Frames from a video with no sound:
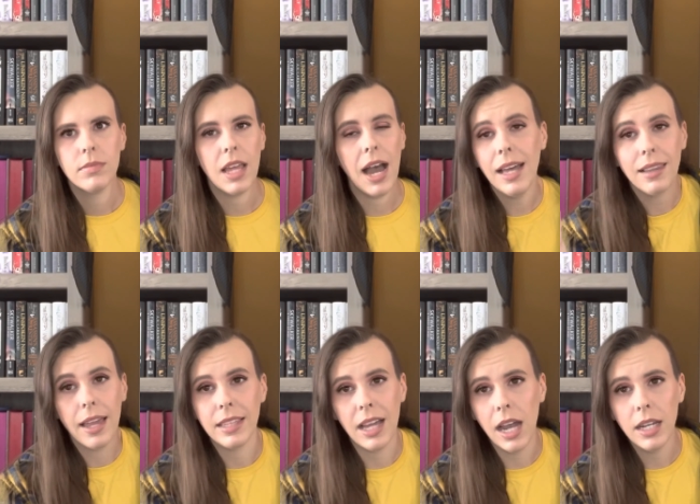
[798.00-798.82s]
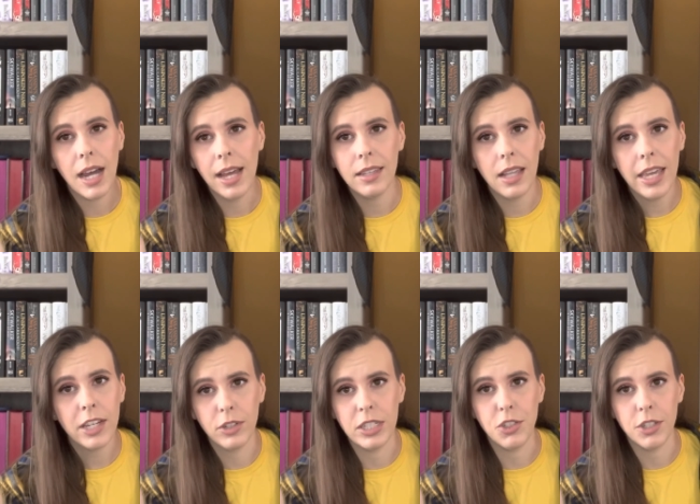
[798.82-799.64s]
I like that. I like
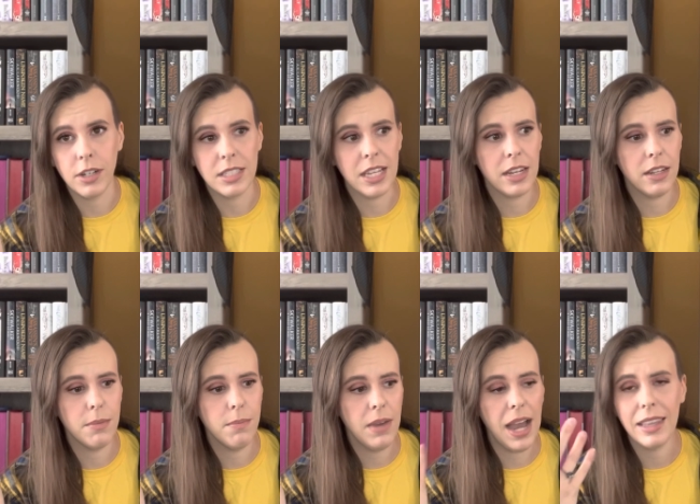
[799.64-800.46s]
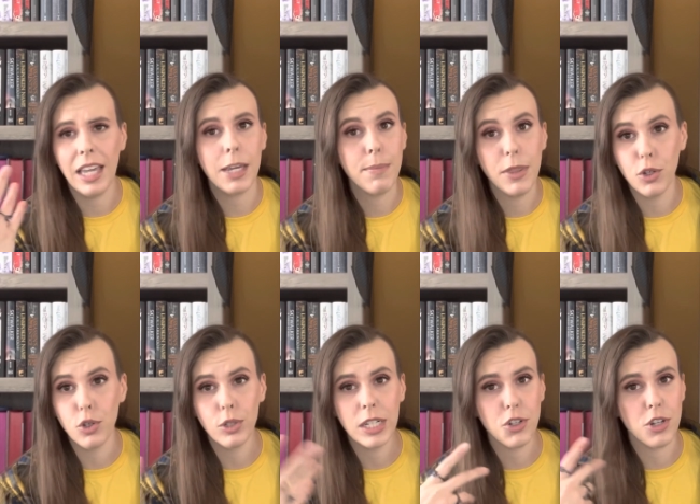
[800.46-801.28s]
creatures and I like mythical
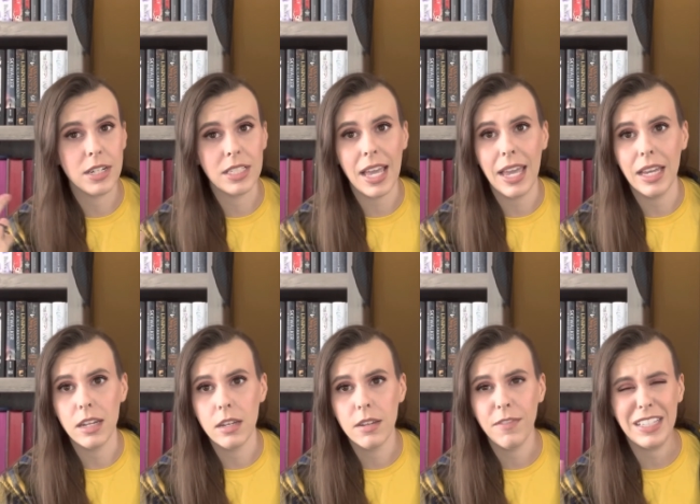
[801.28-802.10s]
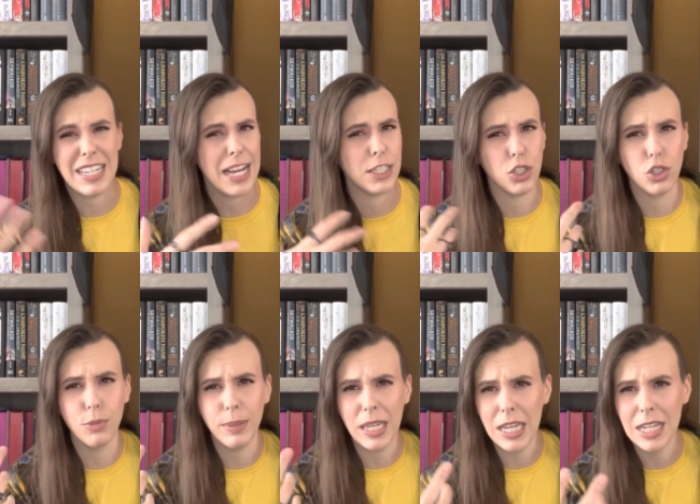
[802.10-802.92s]
creatures and fantastical
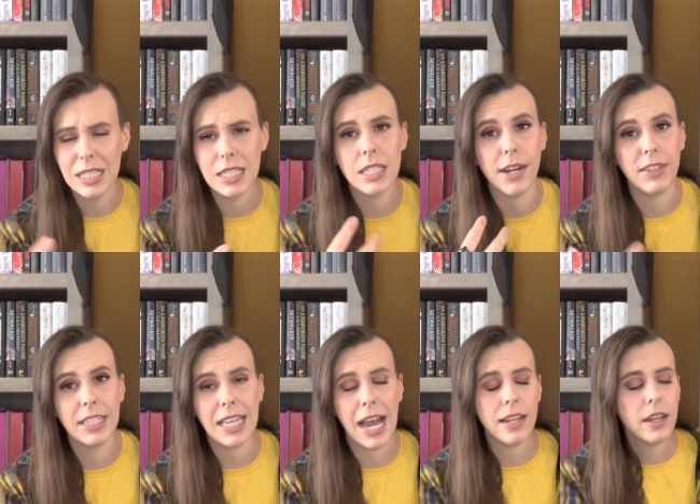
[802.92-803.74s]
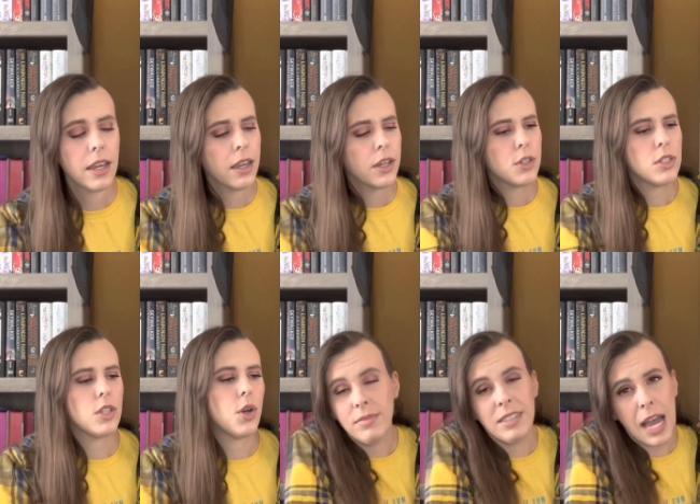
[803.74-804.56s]
beings and stuff like that.
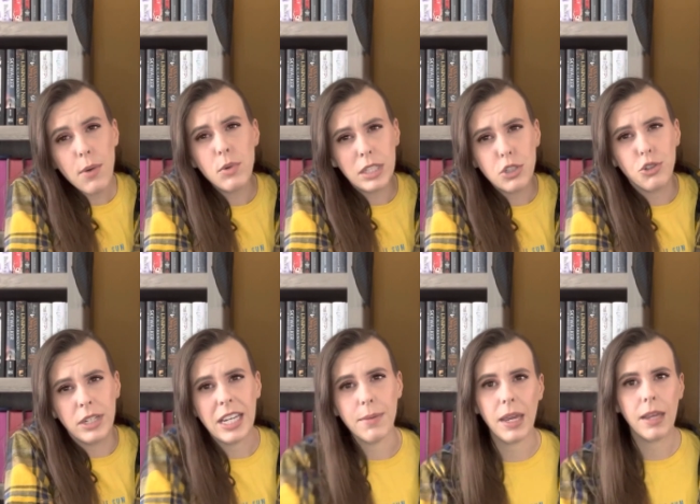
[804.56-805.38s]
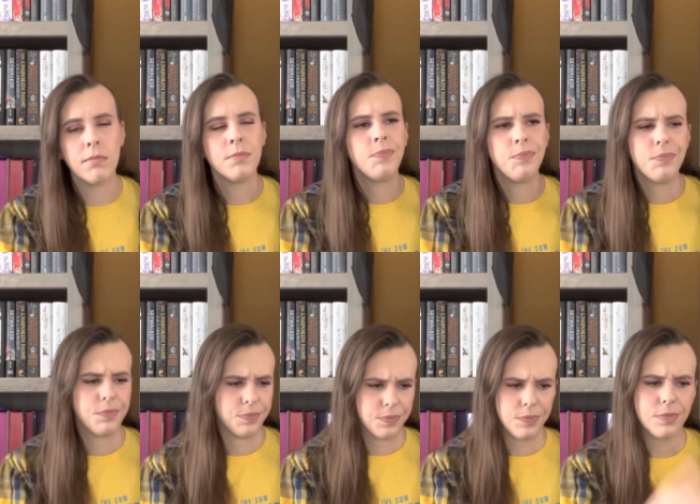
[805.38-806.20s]
So that will intrigue me.
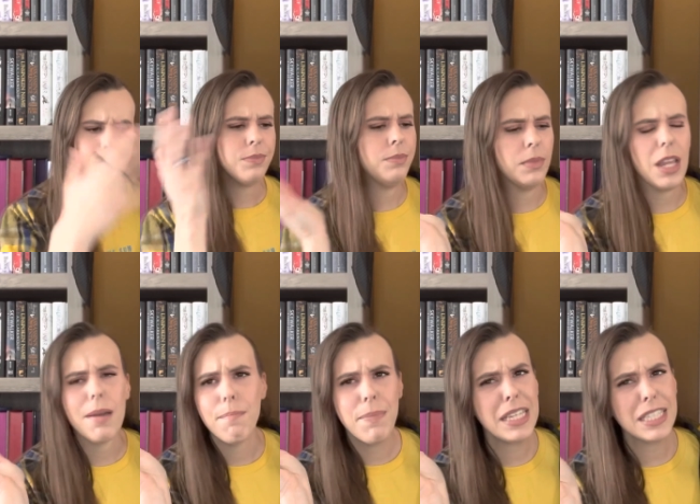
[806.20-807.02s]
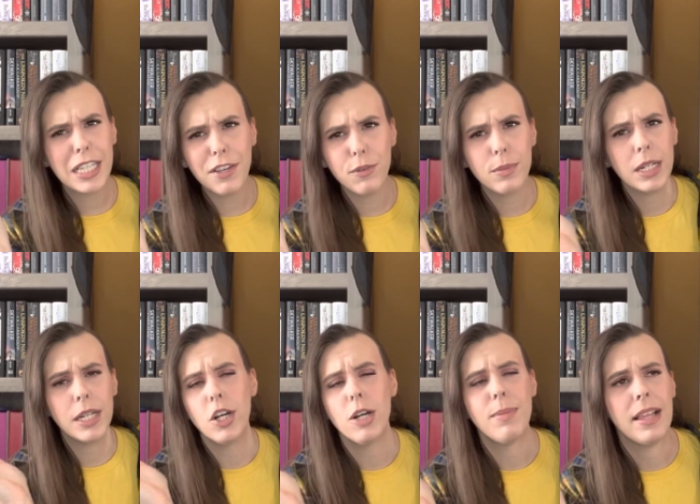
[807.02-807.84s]
Basically, from what I
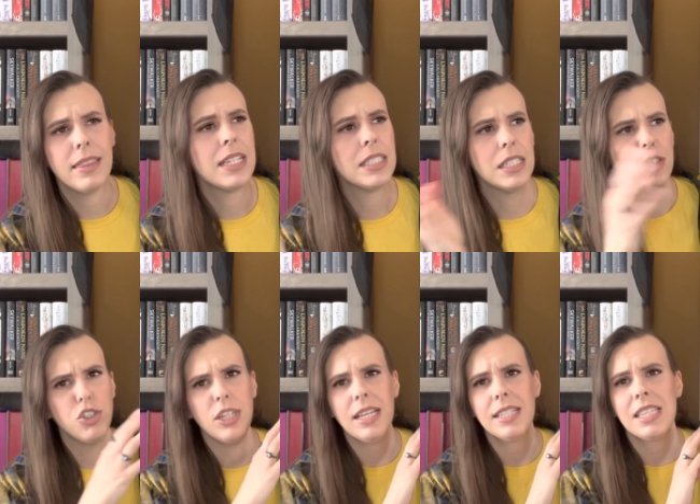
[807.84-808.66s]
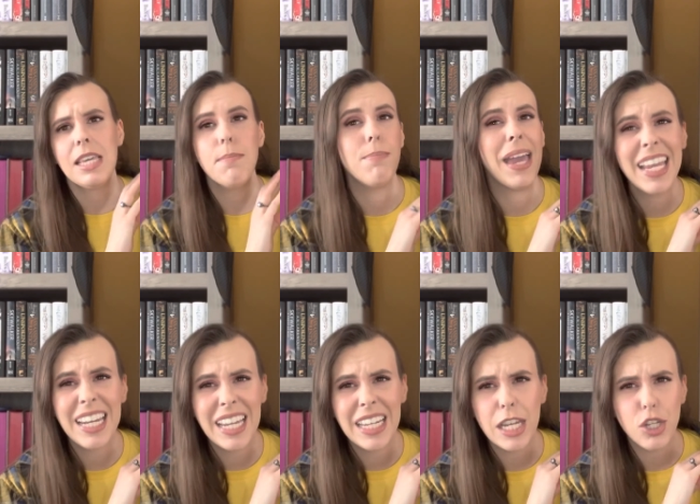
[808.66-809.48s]
know about this is she is the
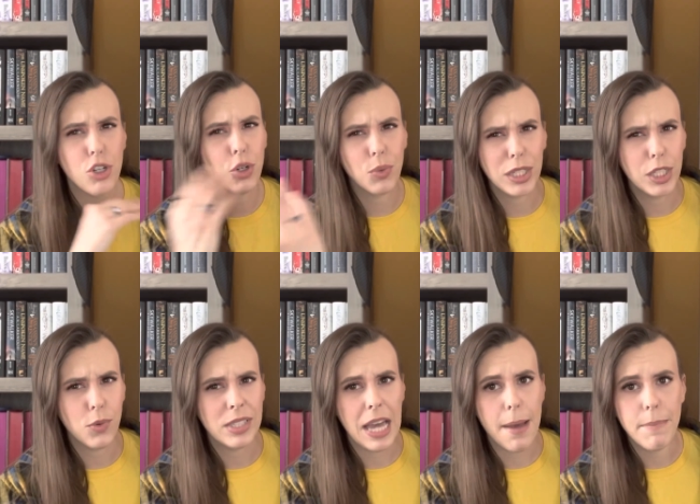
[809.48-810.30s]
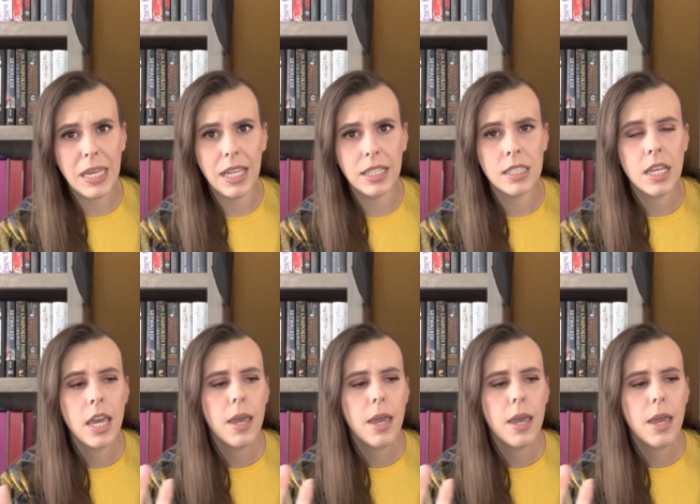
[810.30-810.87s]
maiden, and you don't really know what that means,